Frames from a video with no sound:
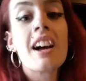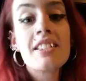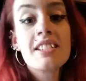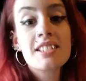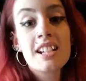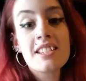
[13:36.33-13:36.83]
I
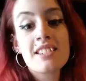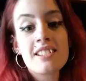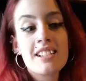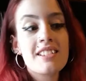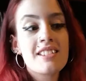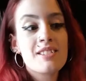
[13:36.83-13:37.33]
think
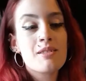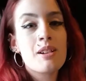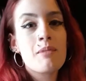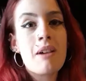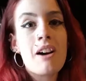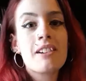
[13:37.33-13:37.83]
that's
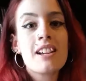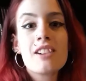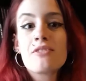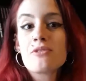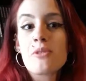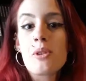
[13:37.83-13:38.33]
about
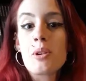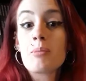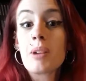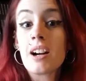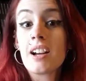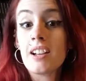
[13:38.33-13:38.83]
it for
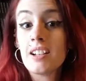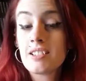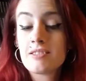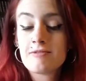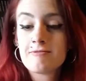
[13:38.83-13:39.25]
my